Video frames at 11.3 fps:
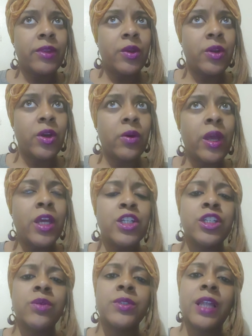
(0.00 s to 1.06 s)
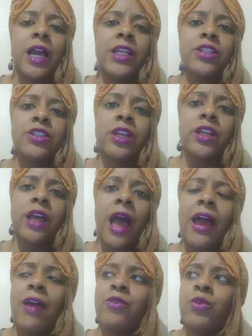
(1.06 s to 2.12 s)
You know, she was like,
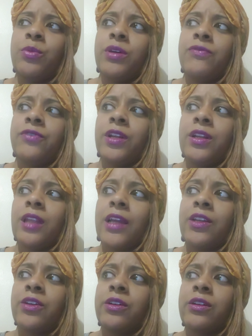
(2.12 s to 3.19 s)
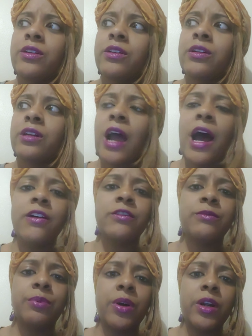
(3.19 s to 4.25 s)
"Have you been feeling like you're out
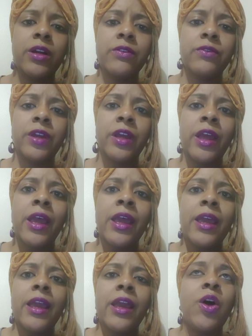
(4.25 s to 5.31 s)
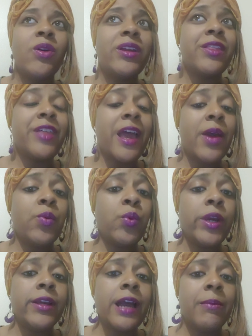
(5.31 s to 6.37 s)
of breath?" And only that
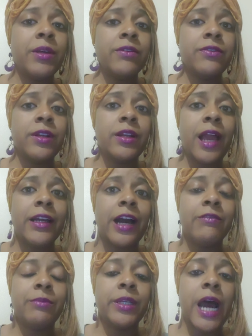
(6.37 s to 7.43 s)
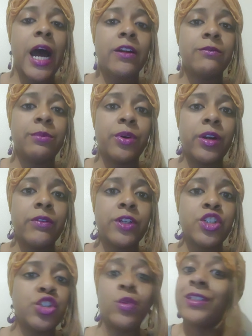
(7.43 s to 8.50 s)
week I've been feeling like I've been out of breath.
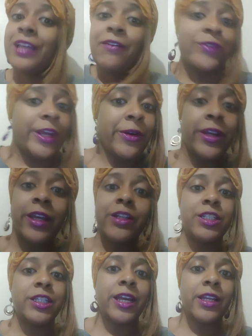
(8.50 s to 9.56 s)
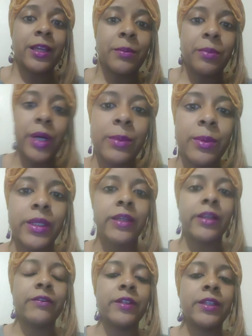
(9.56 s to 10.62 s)
Because usually I'm very energetic and bubbly
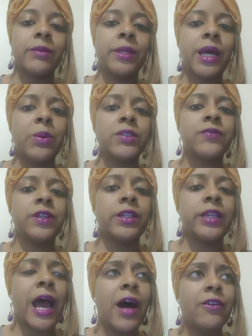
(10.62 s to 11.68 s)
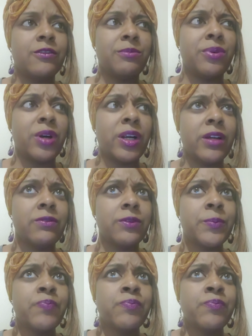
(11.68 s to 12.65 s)
and everything, but I was feeling out of breath.